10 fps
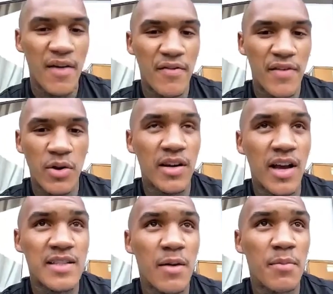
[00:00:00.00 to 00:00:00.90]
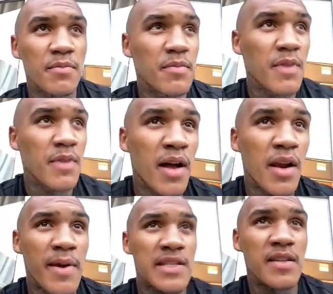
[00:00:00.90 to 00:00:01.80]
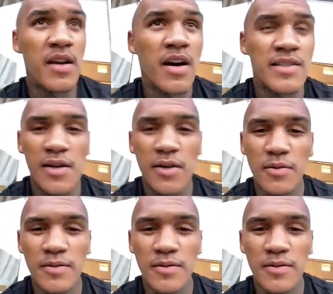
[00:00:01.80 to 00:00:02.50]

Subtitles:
up looking like I'm part of the Mexican cartel.